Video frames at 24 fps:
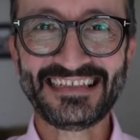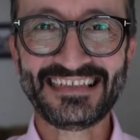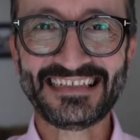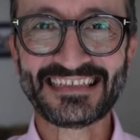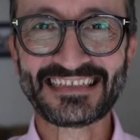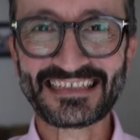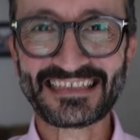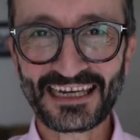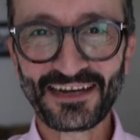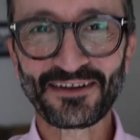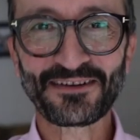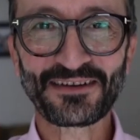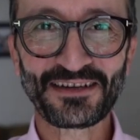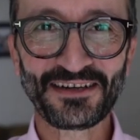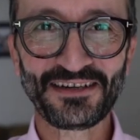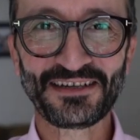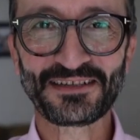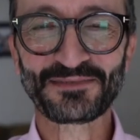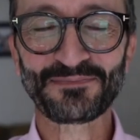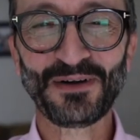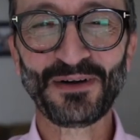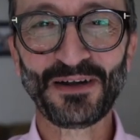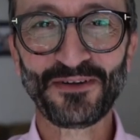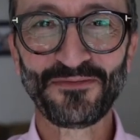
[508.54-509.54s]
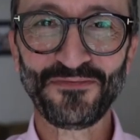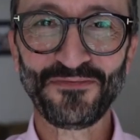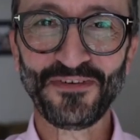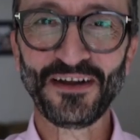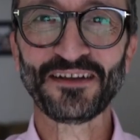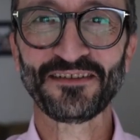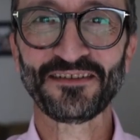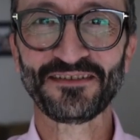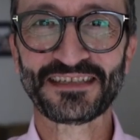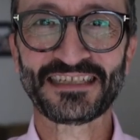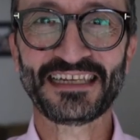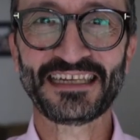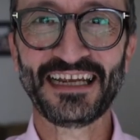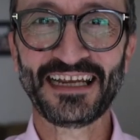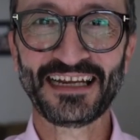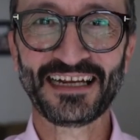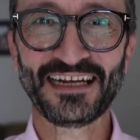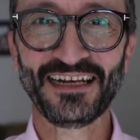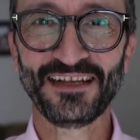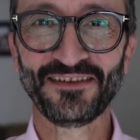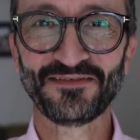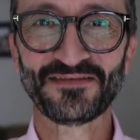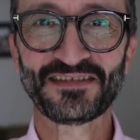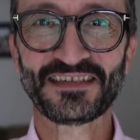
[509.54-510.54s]
So guys, my final set of
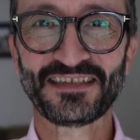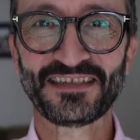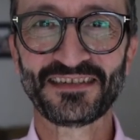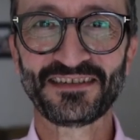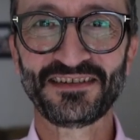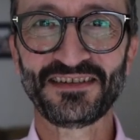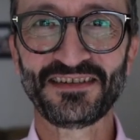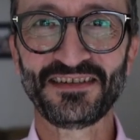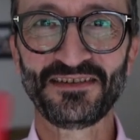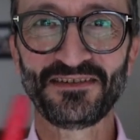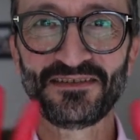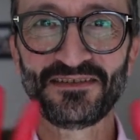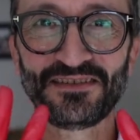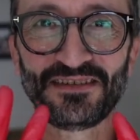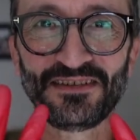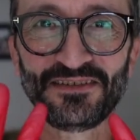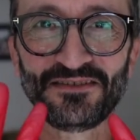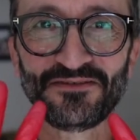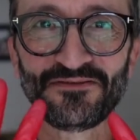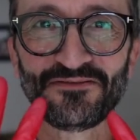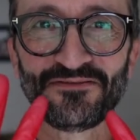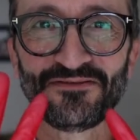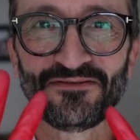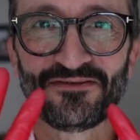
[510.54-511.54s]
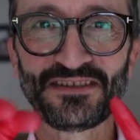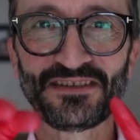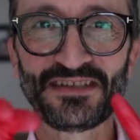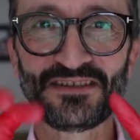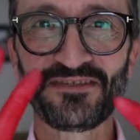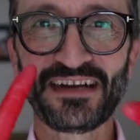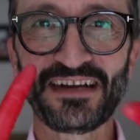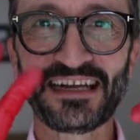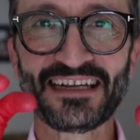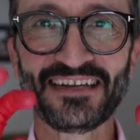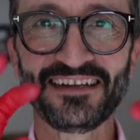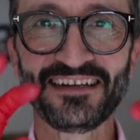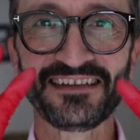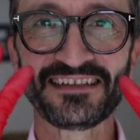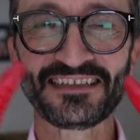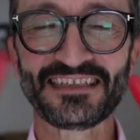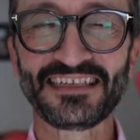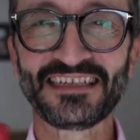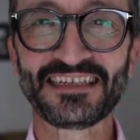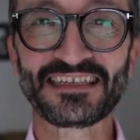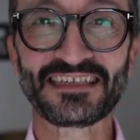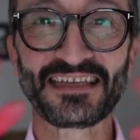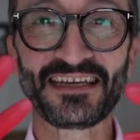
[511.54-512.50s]
gloves, do you recognise these?